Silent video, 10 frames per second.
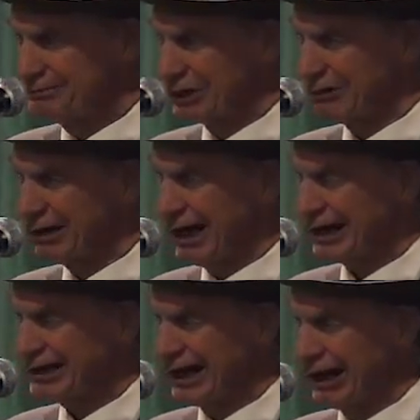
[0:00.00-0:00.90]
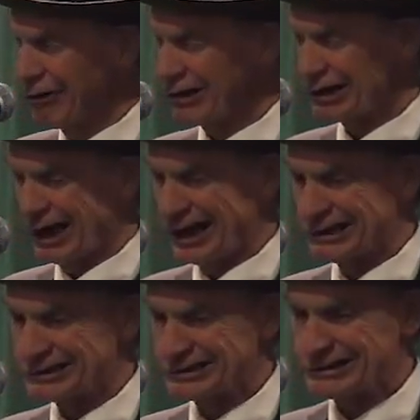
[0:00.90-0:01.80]
built like an
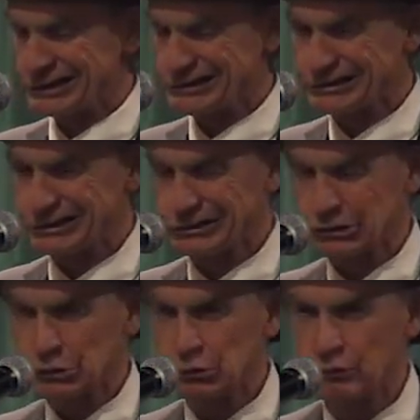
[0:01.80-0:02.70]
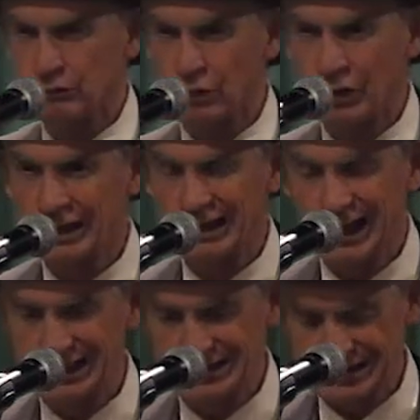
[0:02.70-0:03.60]
hourglass, 62, 48,